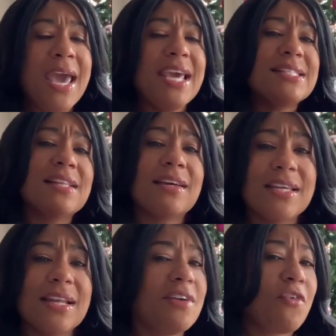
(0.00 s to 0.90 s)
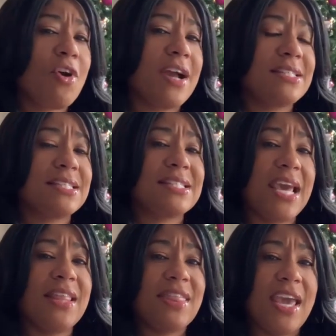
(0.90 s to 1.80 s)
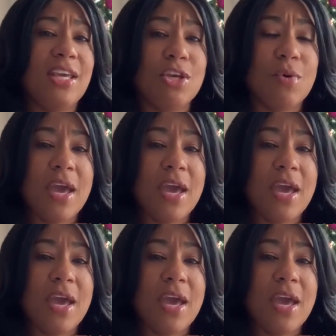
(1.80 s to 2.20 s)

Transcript: He's looking for us to say thank you